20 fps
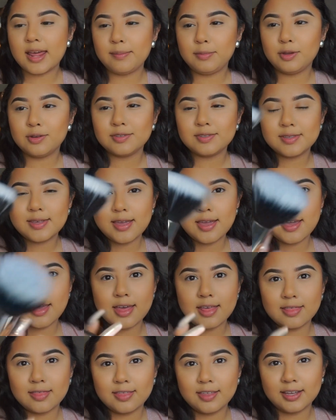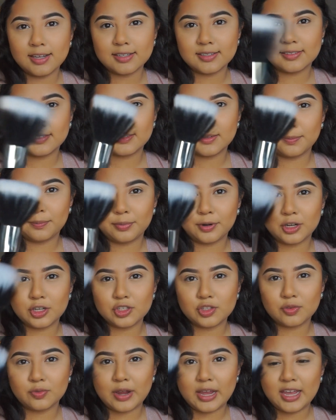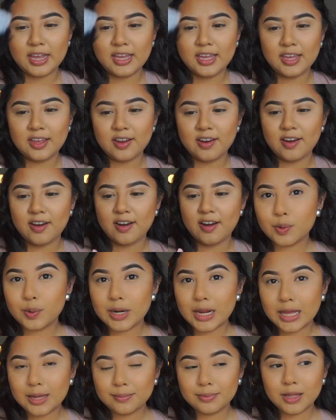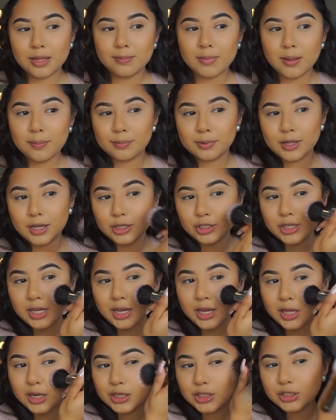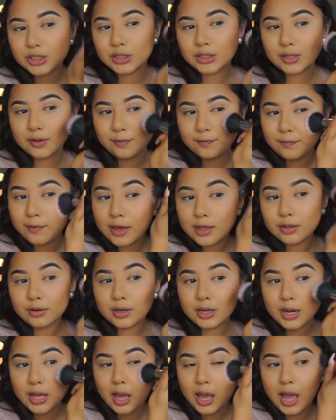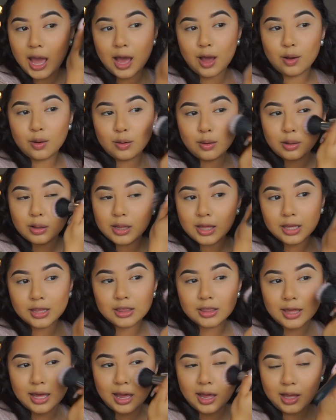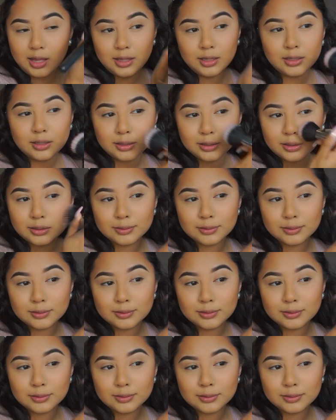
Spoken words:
I'm using this brush right here. When I apply my blush, I kind of just feather it out like that.